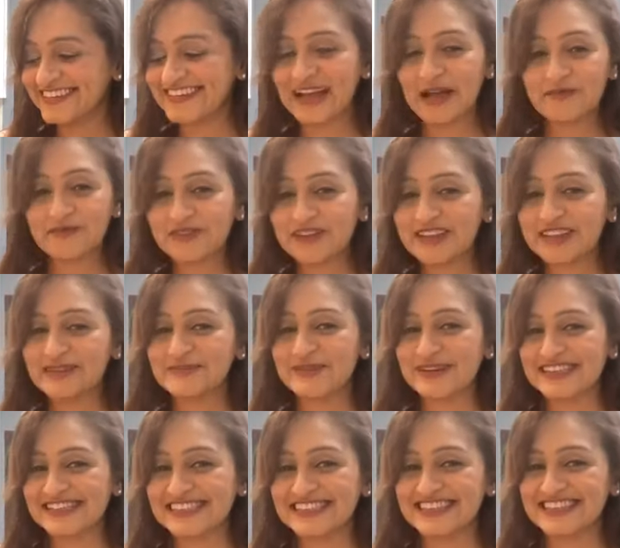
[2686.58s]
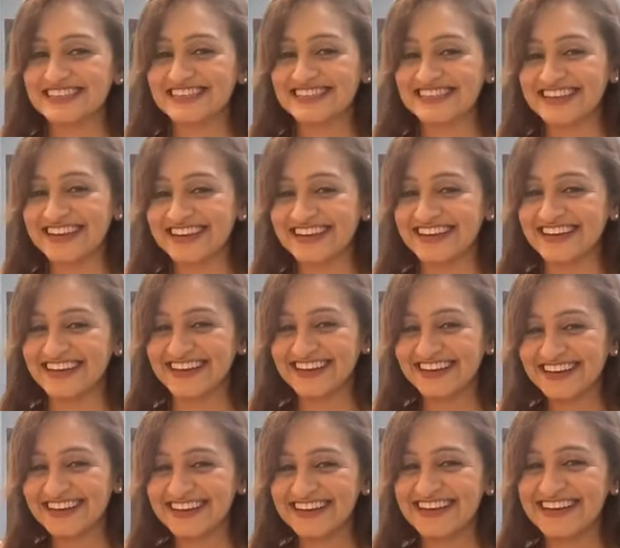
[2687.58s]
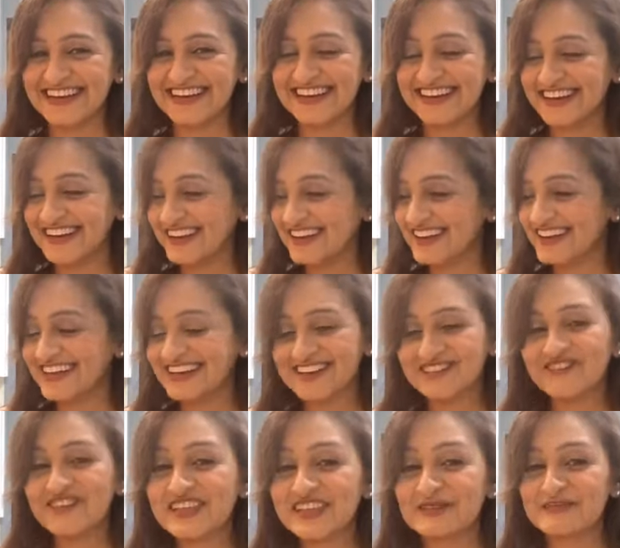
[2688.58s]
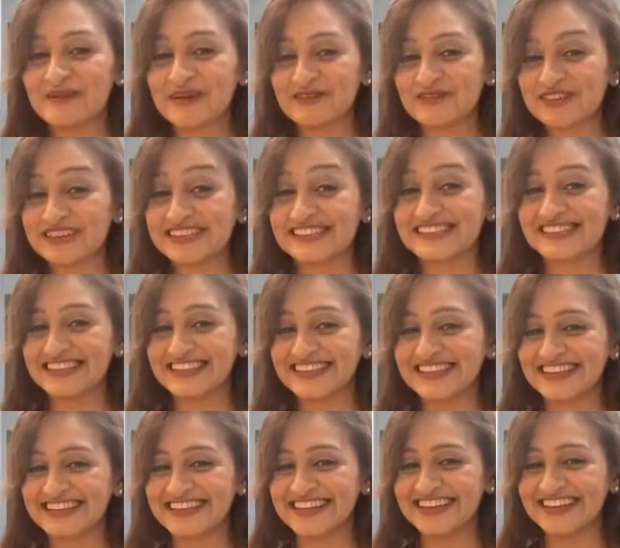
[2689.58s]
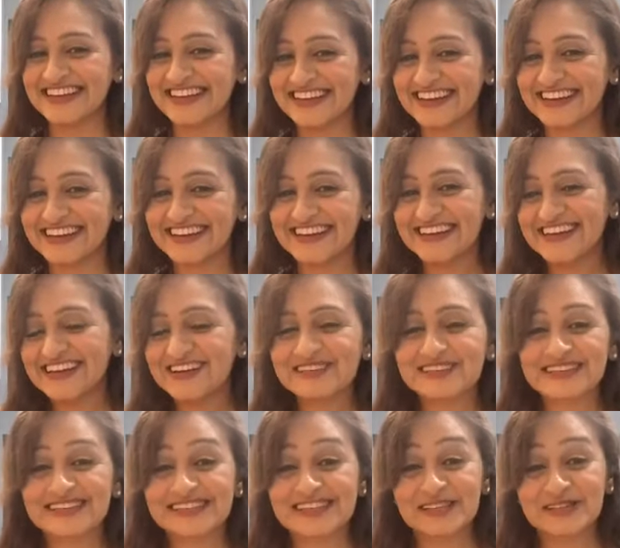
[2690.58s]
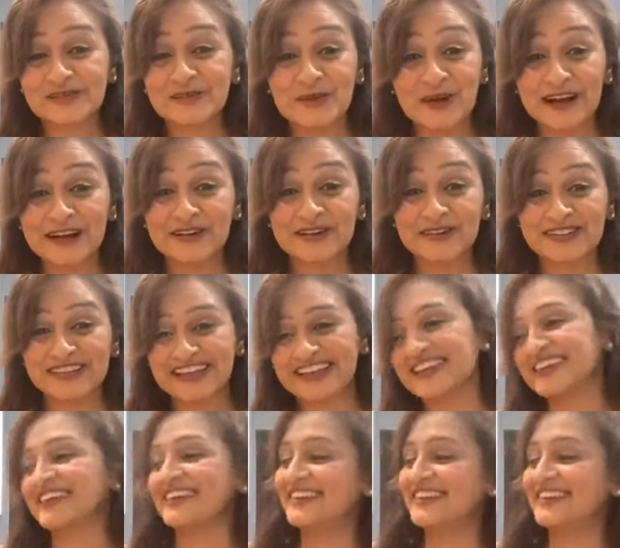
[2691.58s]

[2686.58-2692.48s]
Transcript: I'm feeling my silly tonight. Feeling my real silly tonight. That's because I do walk home late.